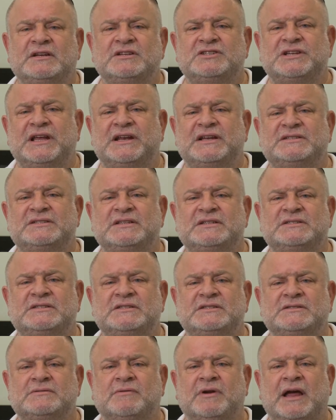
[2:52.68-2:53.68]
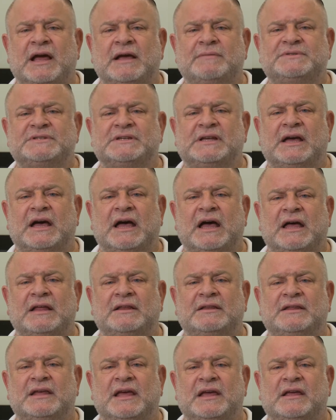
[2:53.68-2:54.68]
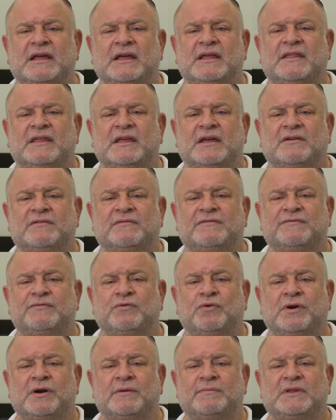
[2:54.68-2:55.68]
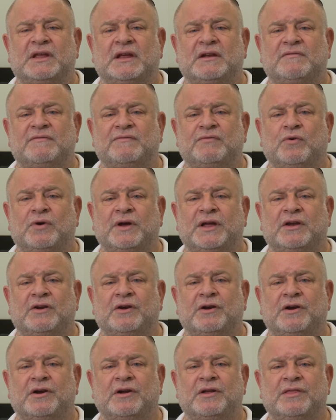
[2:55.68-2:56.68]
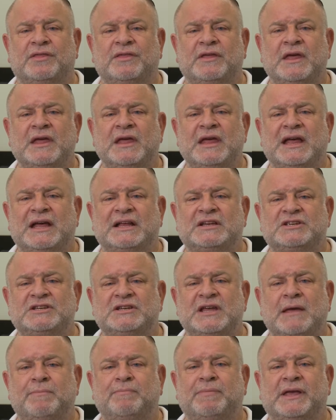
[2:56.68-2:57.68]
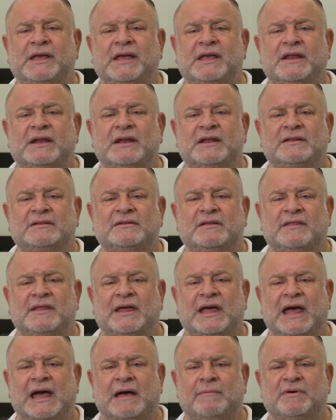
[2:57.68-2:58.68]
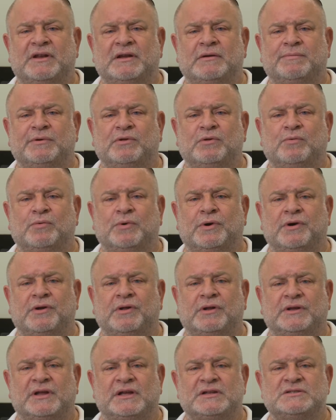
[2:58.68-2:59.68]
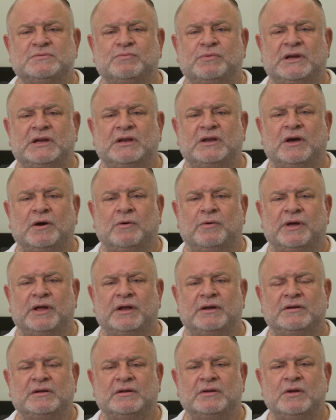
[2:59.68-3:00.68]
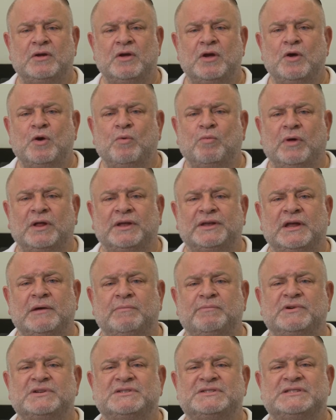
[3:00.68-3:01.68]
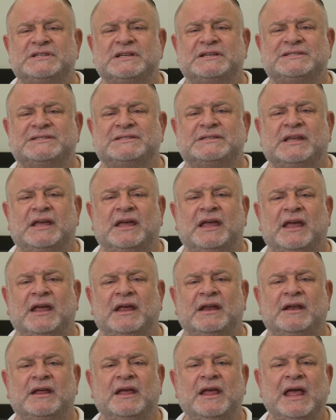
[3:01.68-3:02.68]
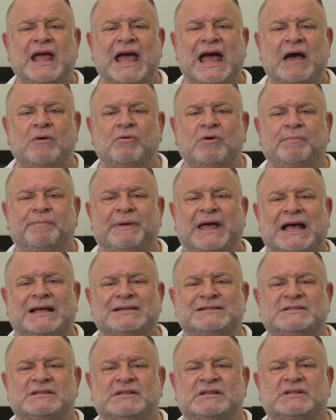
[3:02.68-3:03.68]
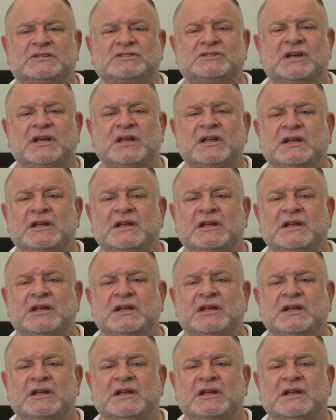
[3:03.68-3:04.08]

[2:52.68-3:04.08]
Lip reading: Genesis describes God taking the unformed and void earth and shaping it into the habitable world as we know it. While Numbers 16, our passage,